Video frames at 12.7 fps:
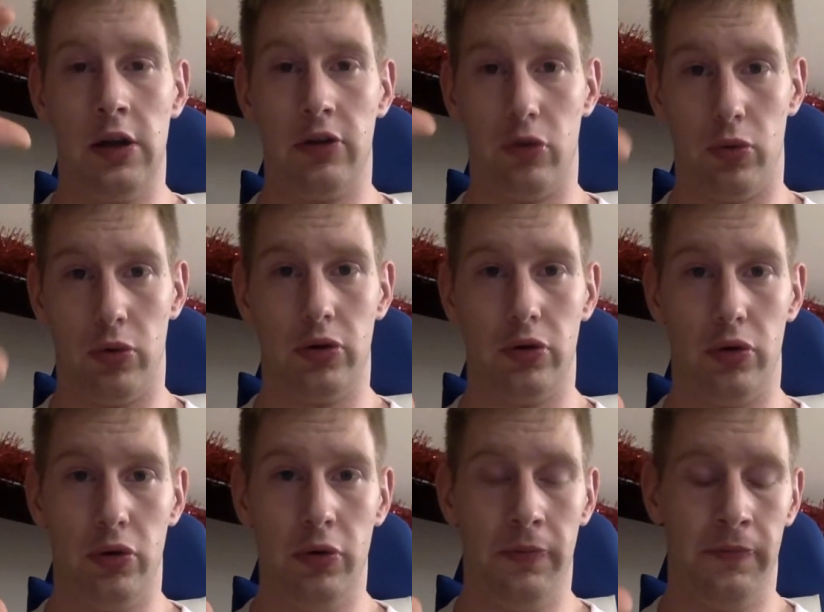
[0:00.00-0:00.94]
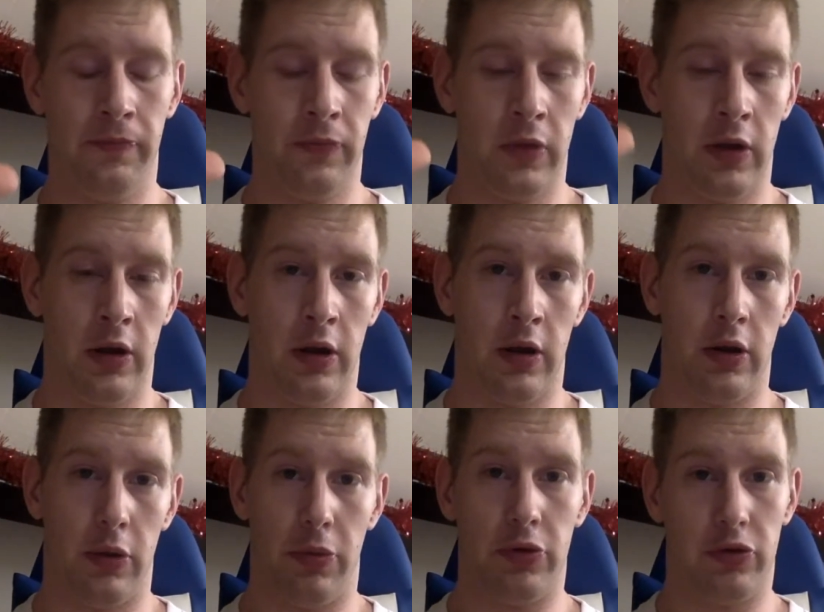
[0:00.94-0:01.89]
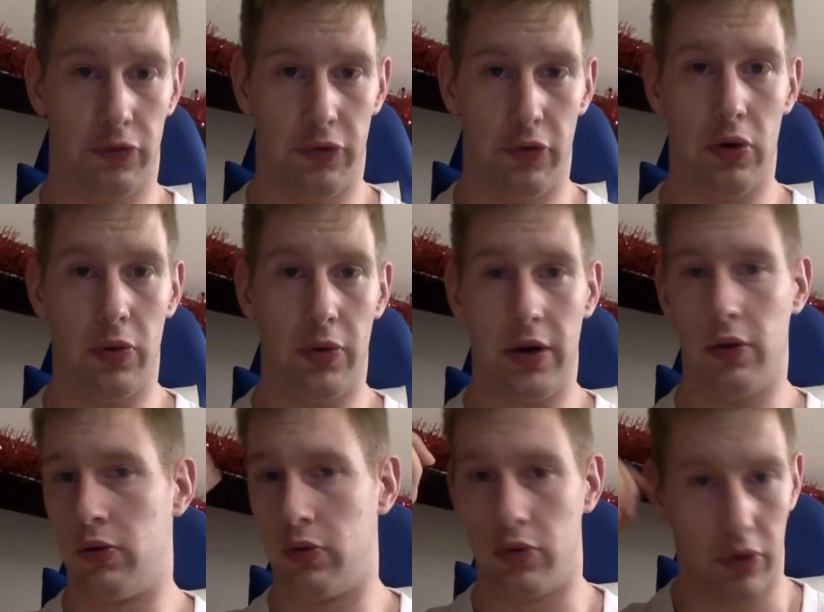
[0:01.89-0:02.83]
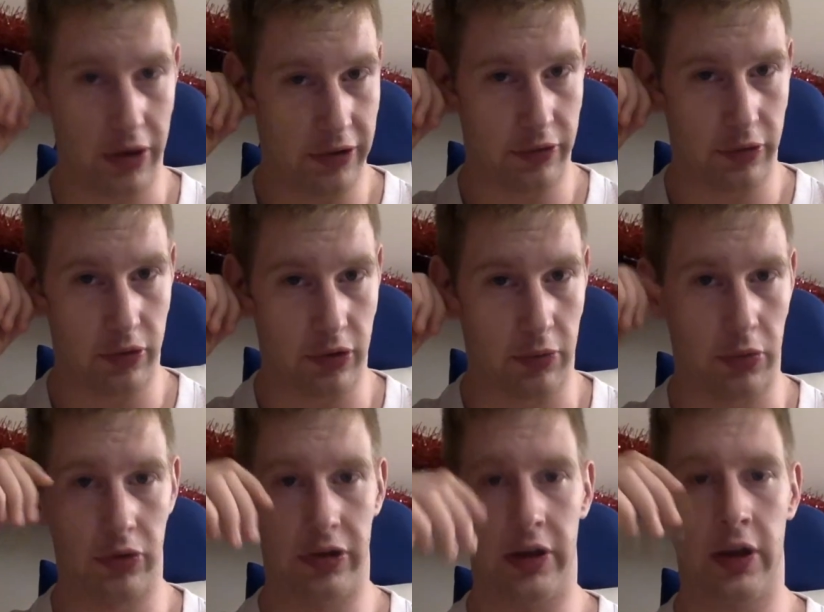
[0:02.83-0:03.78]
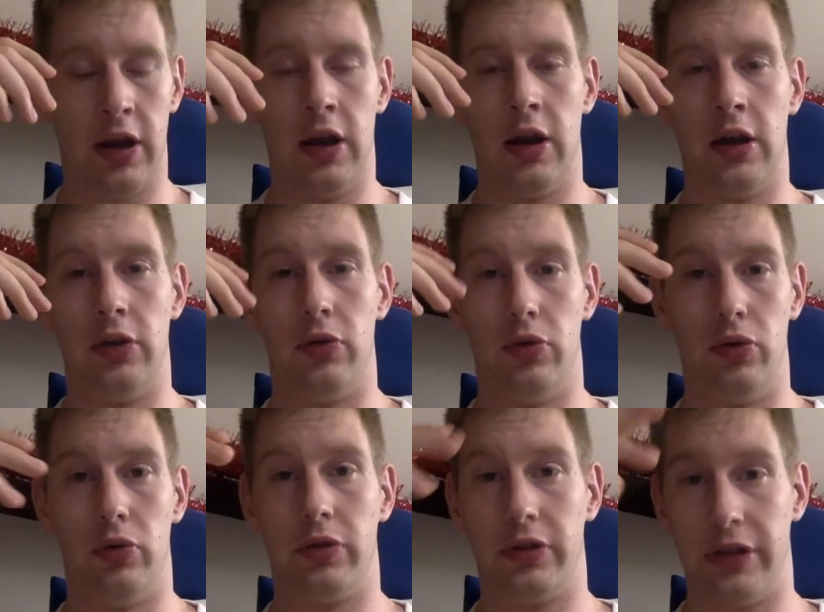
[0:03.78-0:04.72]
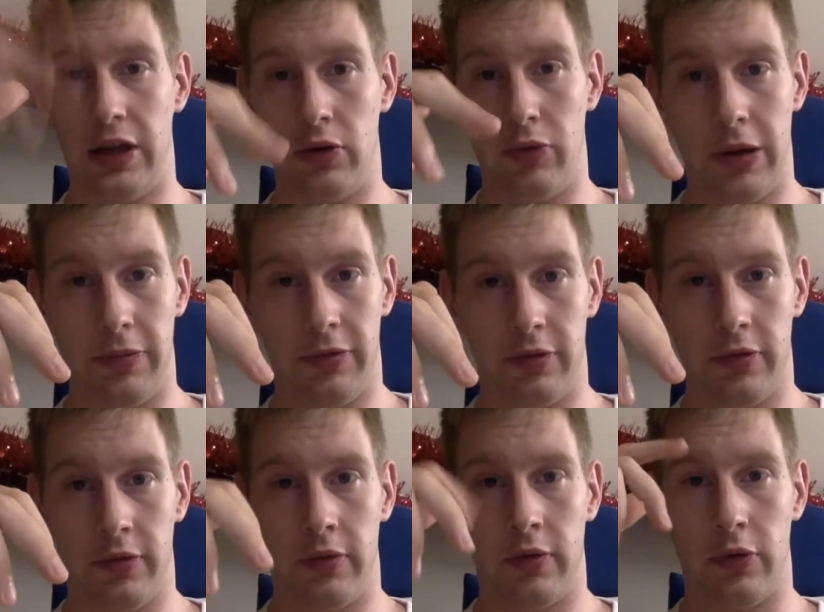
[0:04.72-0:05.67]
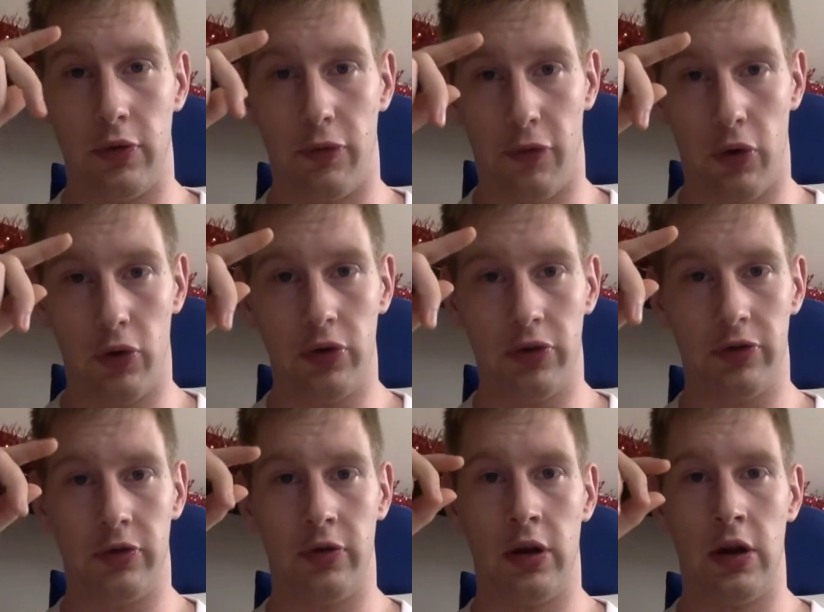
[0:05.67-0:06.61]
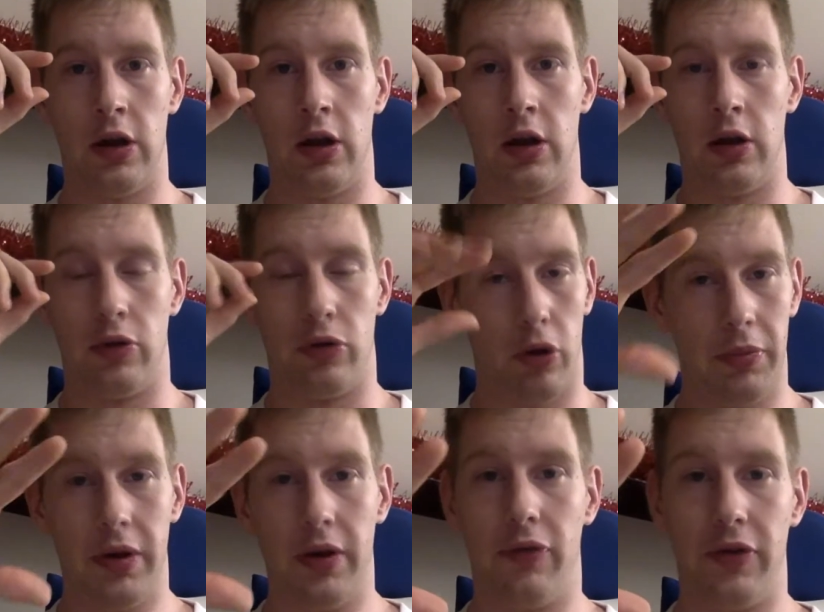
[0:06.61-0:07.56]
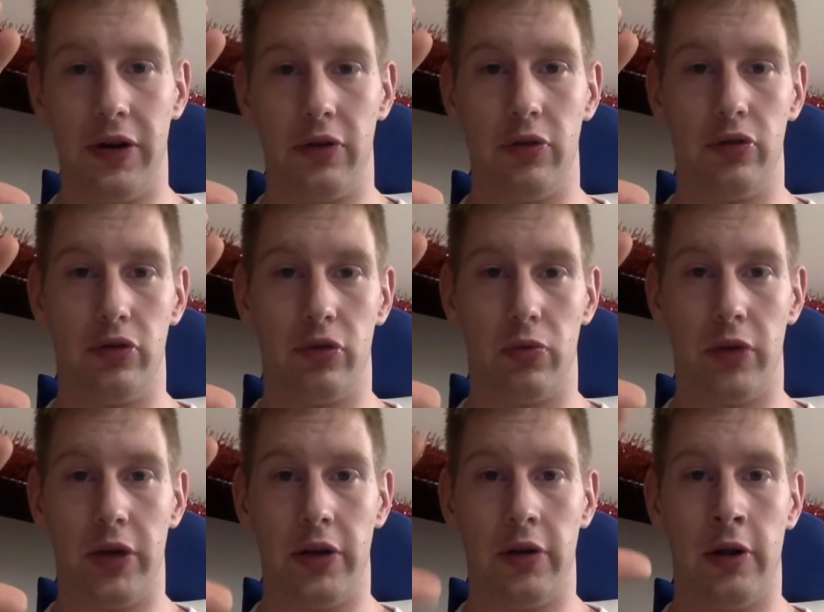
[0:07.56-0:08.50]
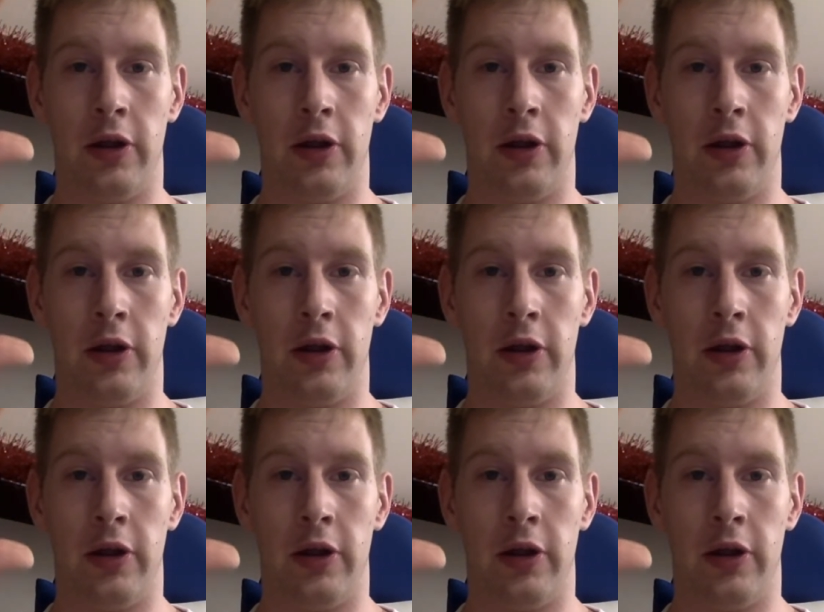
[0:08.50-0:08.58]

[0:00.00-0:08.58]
So what do you do? You put your phone away or you listen to some music. You do ten reps. You focus. Don't be afraid to use some weight.